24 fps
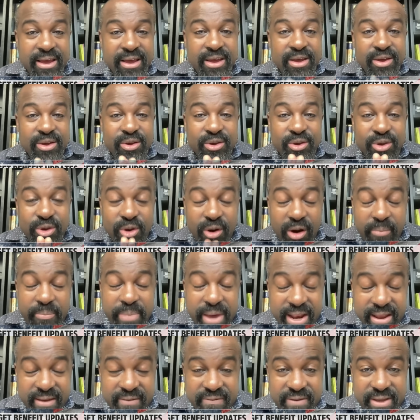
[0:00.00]
your
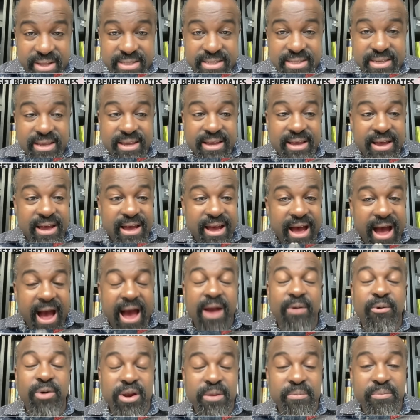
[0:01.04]
benefits, I
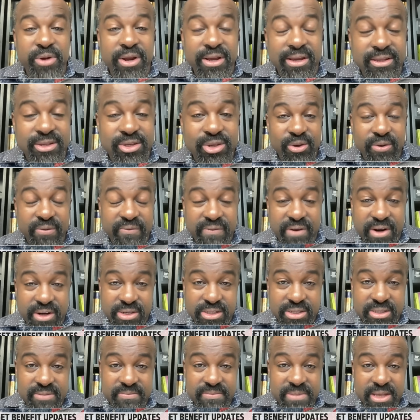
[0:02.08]
want to bring it to
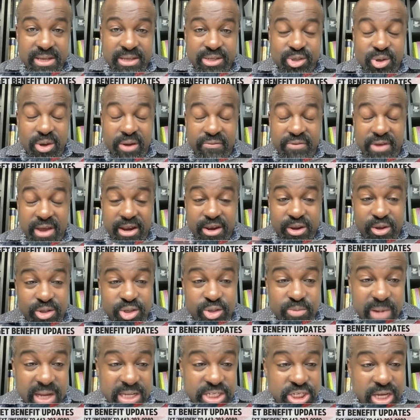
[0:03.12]
first. So if you're new to
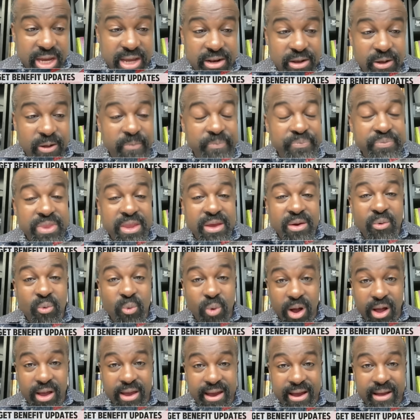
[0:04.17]
my channel,
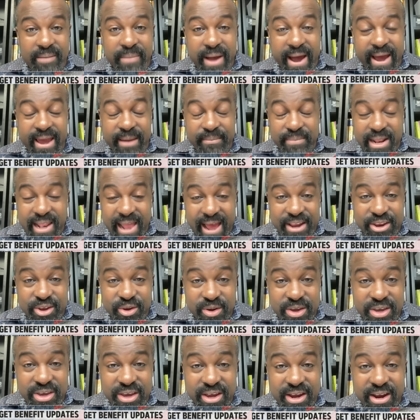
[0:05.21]
welcome. I am glad you're
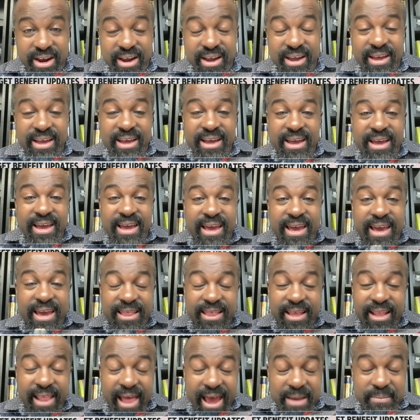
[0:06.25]
here. Hit
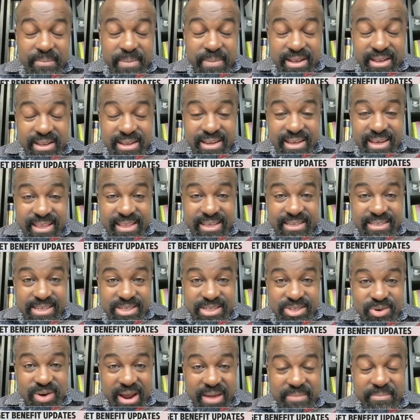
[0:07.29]
the like button, hit the
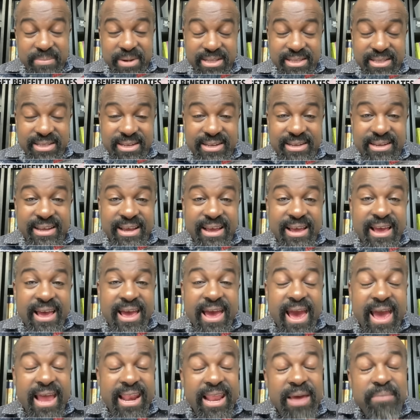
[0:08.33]
subscribe button,
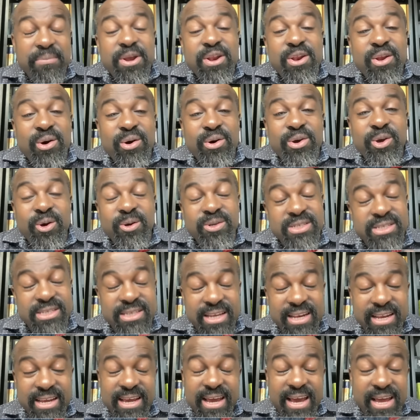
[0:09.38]
and let me know your
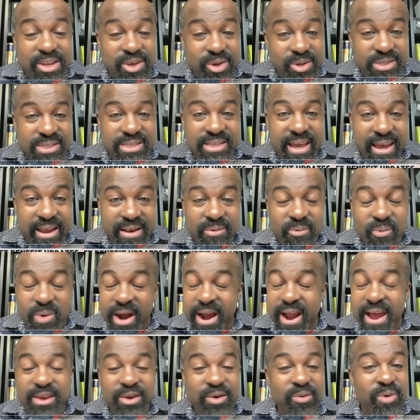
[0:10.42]
city and your state. Where
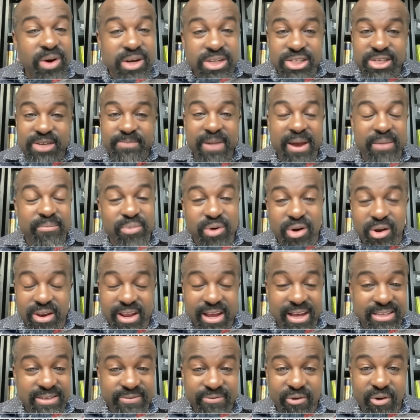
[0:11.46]
are you watching my
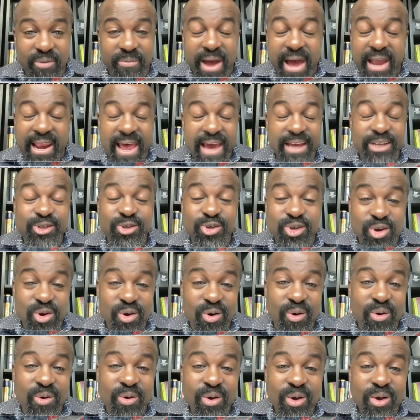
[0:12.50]
broadcast from? I like to
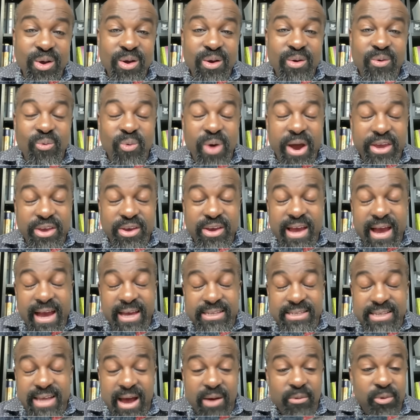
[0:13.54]
know where you
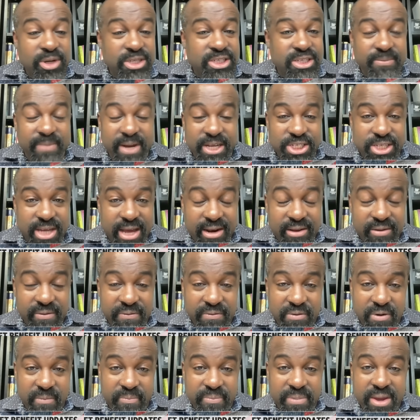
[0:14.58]
guys are watching my channel
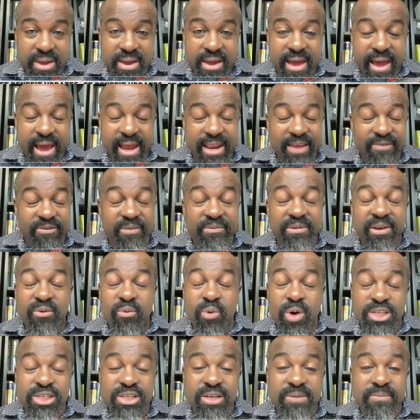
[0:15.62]
from. And if you've been
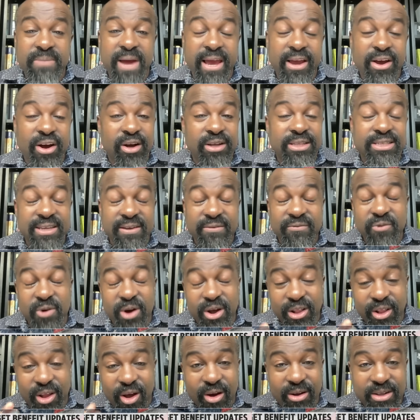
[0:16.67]
watching my content for a
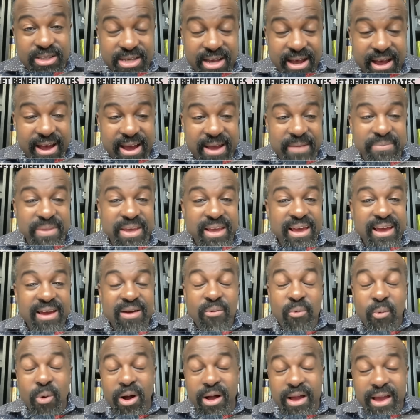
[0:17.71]
long time,
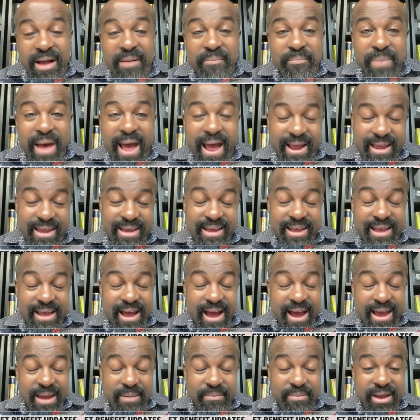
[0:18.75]
welcome back.
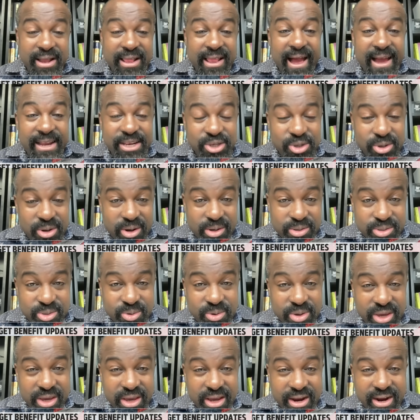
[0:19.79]
I am glad you're also
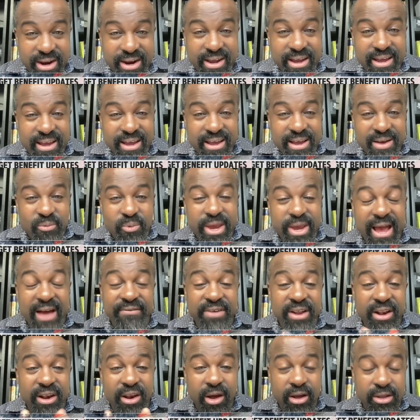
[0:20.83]
here. We have a
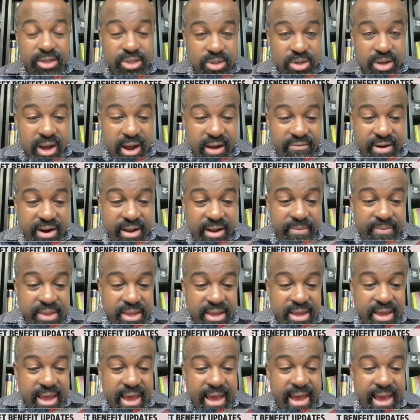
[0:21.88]
lot to cover.
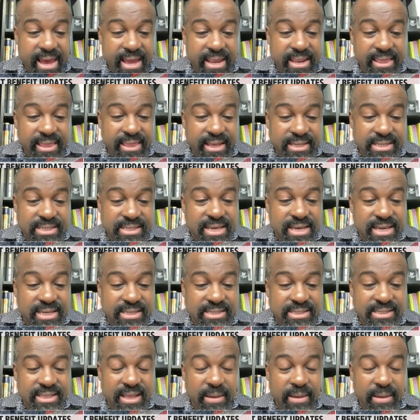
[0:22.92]
And this is the